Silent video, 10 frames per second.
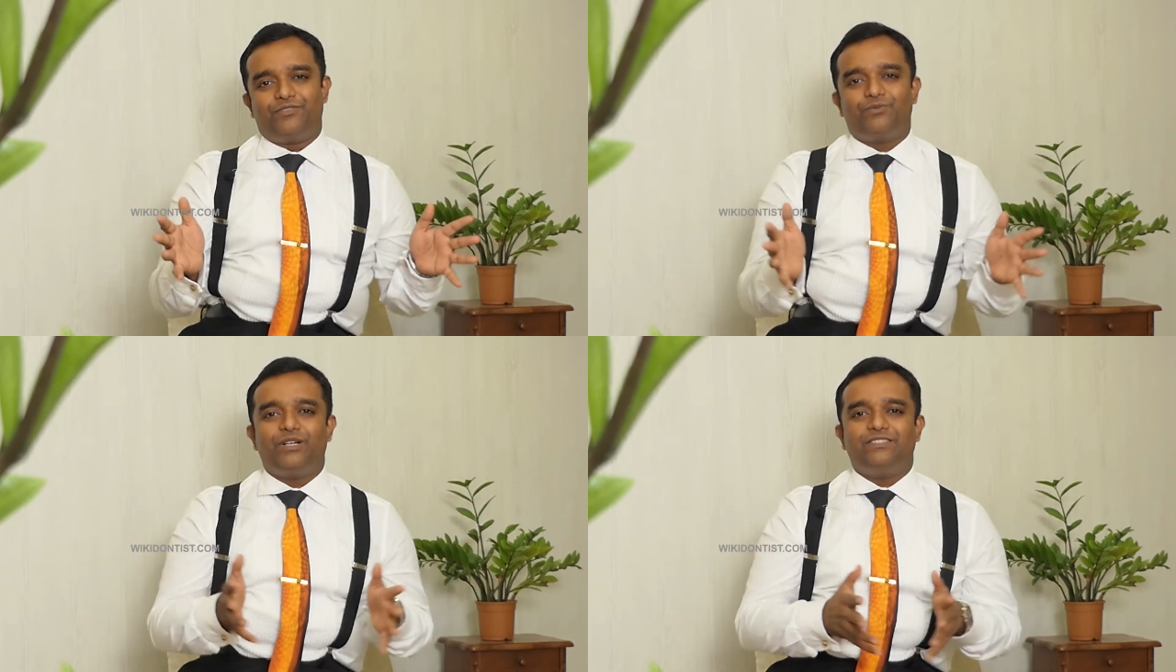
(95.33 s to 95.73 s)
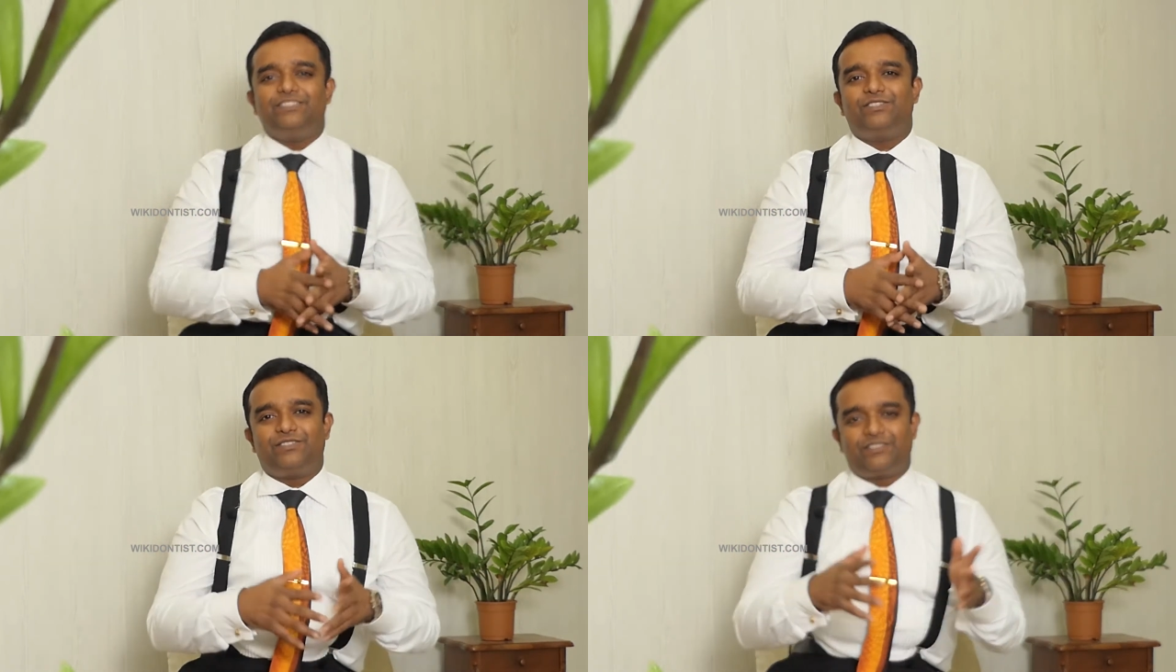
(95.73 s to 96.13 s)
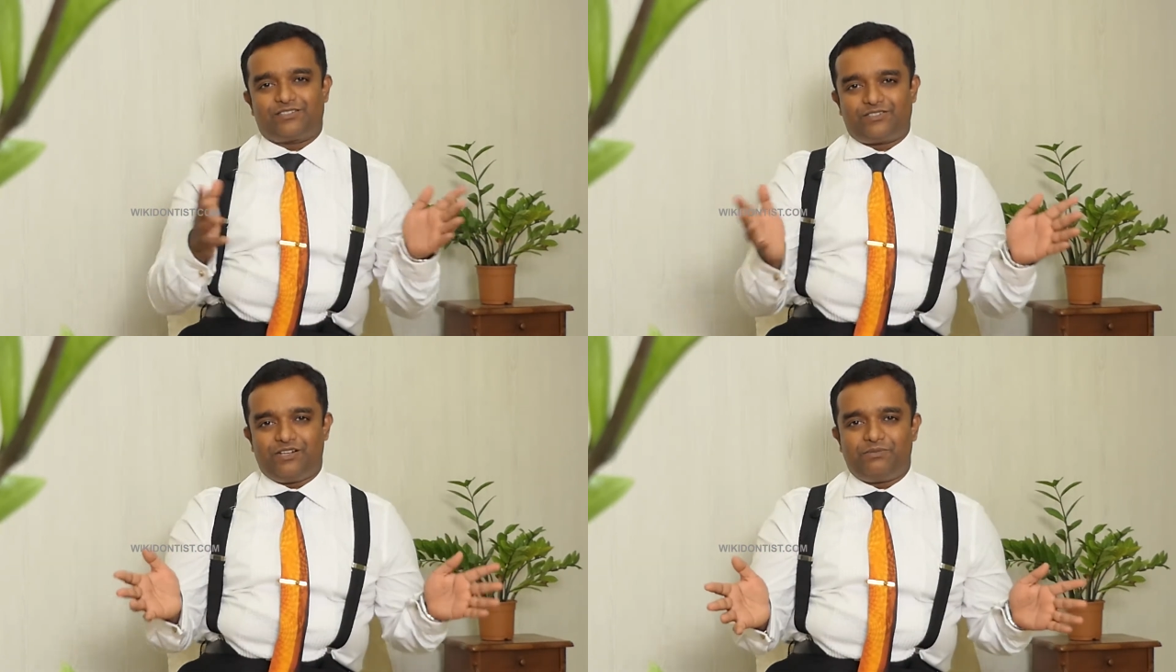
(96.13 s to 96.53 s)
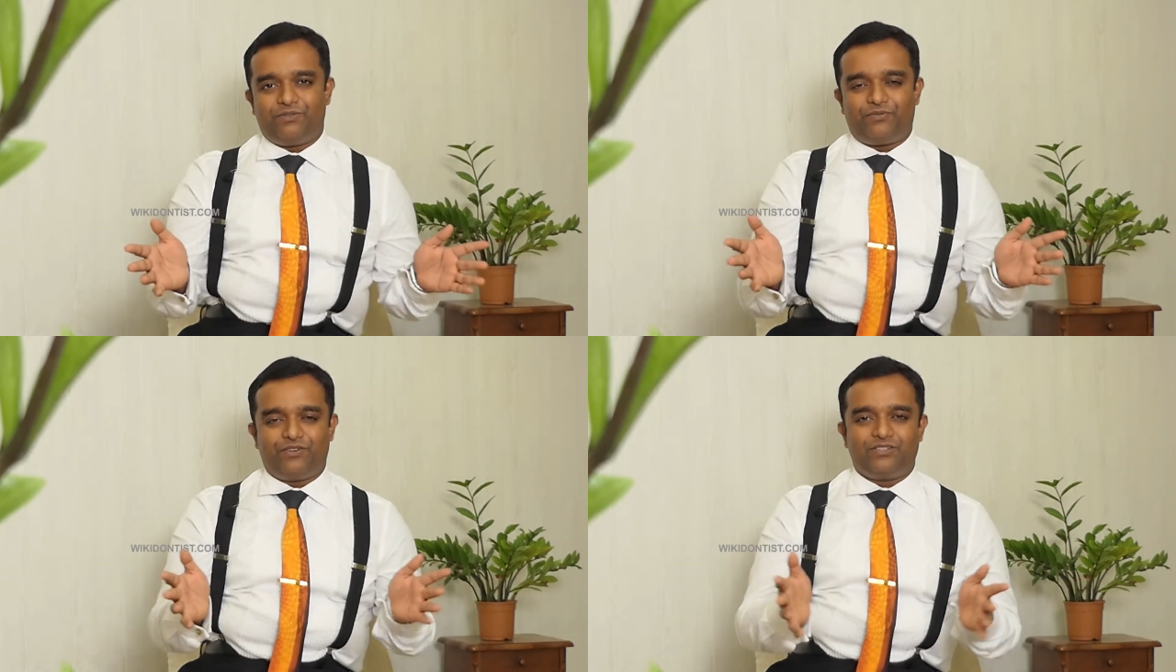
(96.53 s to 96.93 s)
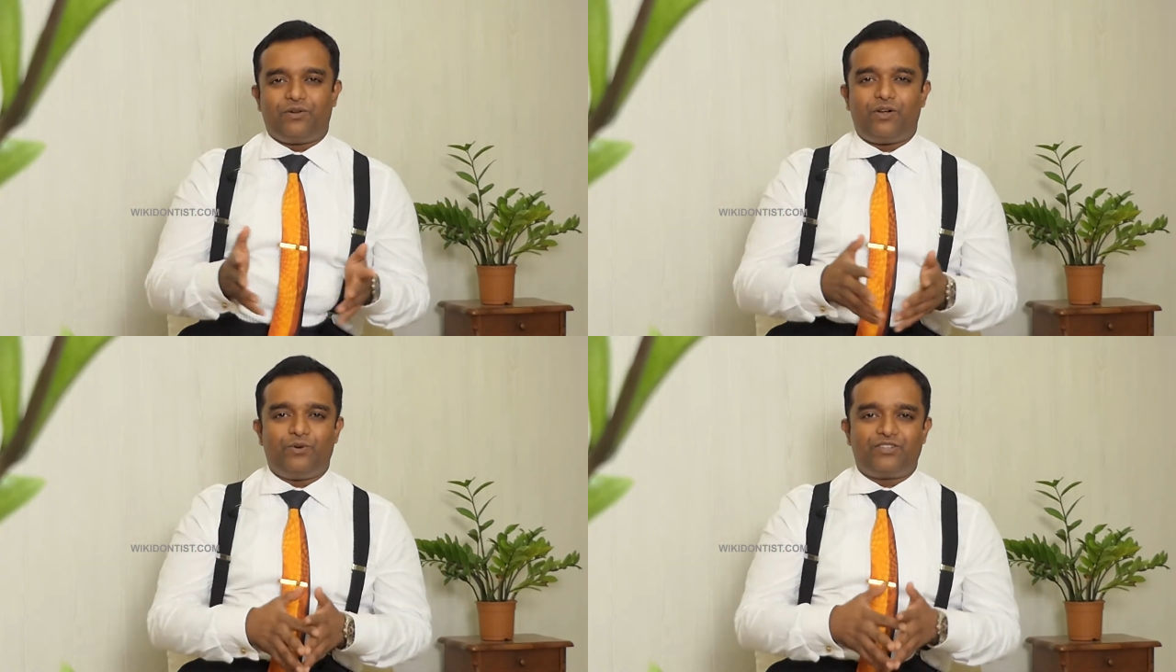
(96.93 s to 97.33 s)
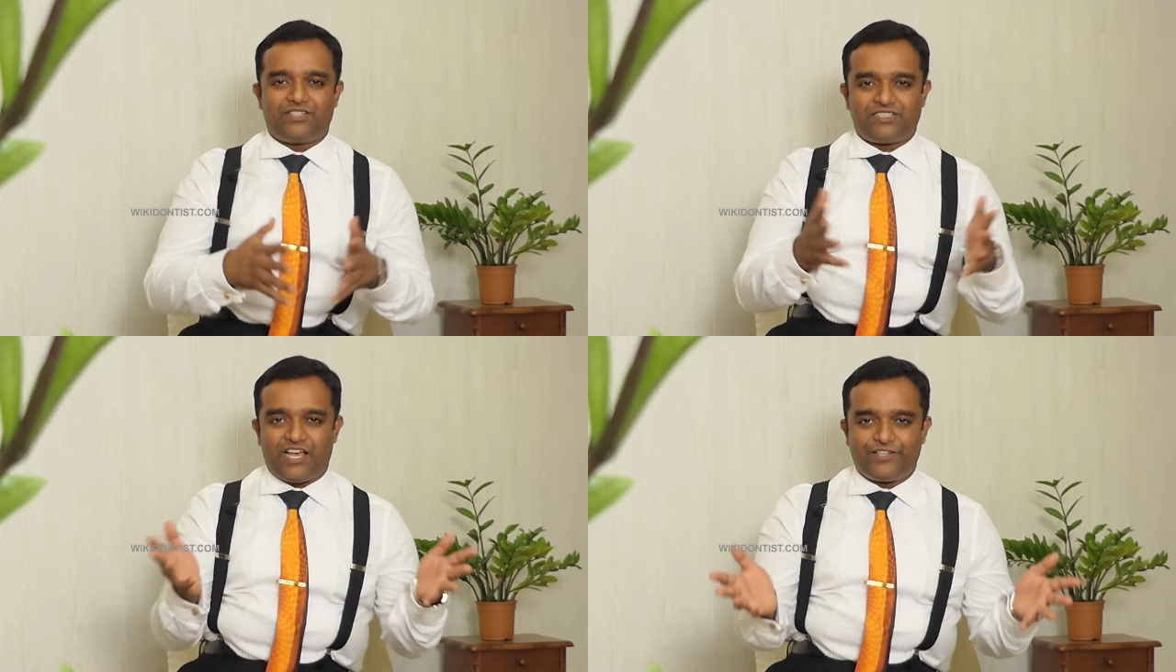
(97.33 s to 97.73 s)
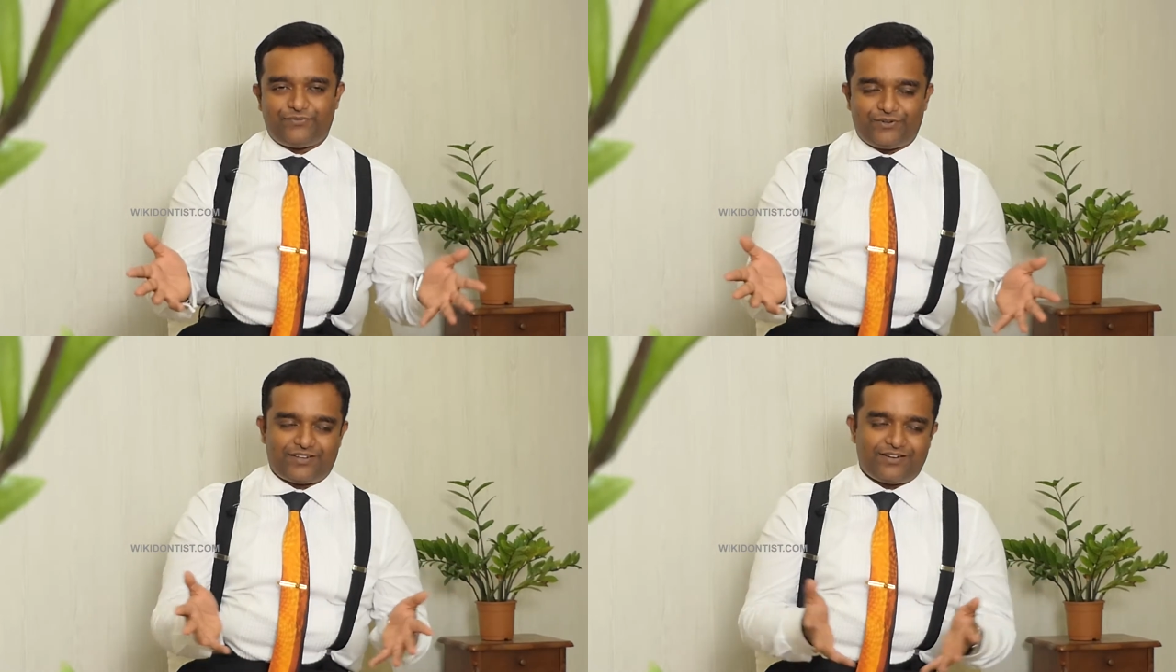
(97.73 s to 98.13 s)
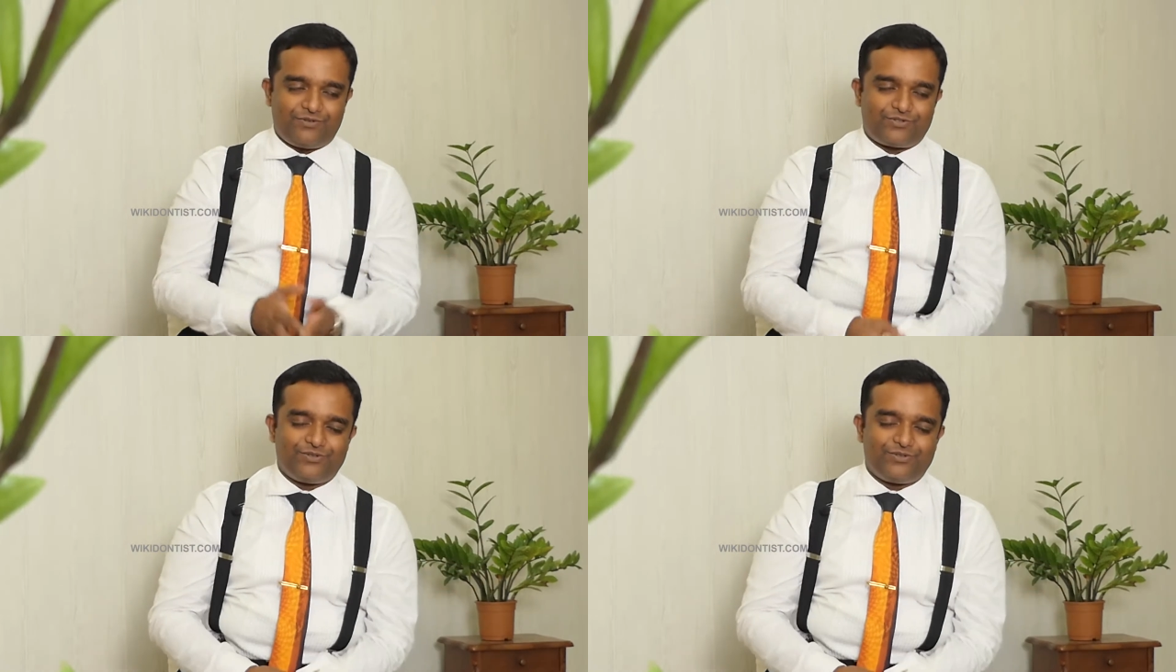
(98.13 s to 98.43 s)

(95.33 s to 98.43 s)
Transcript: Well, this is the treatment for, what is the charge for a crown?